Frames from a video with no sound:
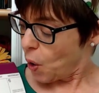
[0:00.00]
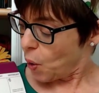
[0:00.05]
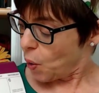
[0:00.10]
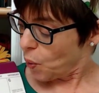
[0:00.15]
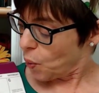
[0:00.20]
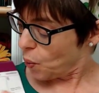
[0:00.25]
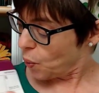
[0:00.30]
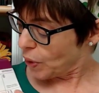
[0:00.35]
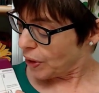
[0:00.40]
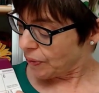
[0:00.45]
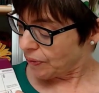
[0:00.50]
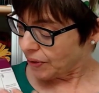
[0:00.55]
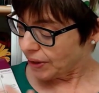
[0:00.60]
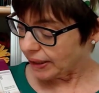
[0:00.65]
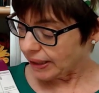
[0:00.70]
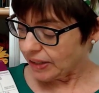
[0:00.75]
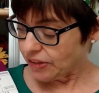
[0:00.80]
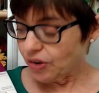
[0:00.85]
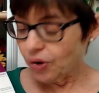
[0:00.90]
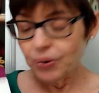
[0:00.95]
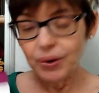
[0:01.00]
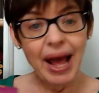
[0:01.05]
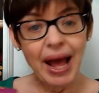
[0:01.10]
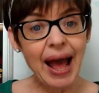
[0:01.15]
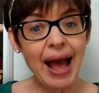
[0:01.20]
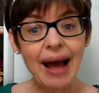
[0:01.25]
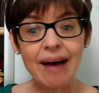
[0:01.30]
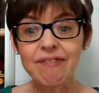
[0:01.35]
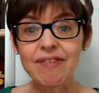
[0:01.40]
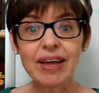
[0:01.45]
We really don't
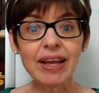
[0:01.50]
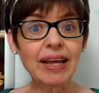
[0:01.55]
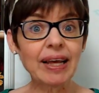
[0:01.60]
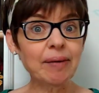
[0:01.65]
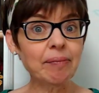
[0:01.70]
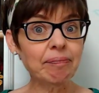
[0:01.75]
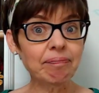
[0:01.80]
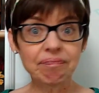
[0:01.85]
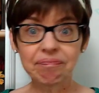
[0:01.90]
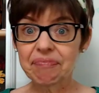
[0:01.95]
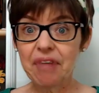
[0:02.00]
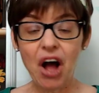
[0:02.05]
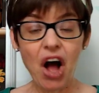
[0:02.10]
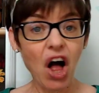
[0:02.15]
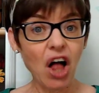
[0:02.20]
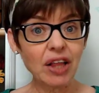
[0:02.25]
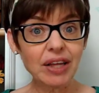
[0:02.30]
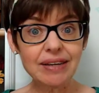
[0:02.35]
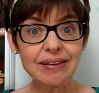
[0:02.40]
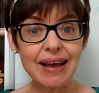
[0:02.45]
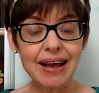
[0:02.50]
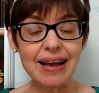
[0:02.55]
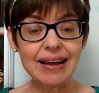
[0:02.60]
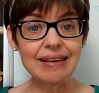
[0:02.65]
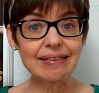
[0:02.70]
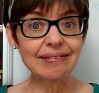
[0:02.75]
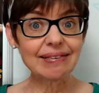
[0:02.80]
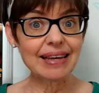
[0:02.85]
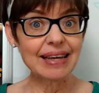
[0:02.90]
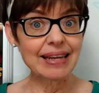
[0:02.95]
have any
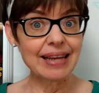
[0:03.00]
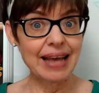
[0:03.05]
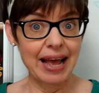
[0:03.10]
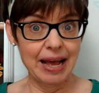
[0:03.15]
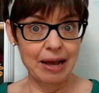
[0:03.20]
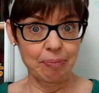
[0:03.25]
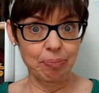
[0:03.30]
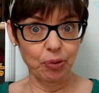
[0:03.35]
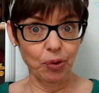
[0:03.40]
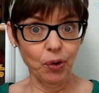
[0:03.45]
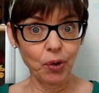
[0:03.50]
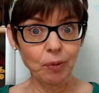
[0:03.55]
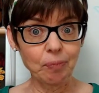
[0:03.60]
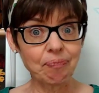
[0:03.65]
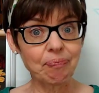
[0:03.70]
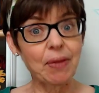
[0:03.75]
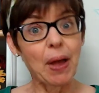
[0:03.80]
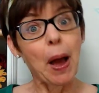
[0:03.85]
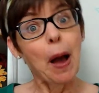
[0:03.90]
holidays in April,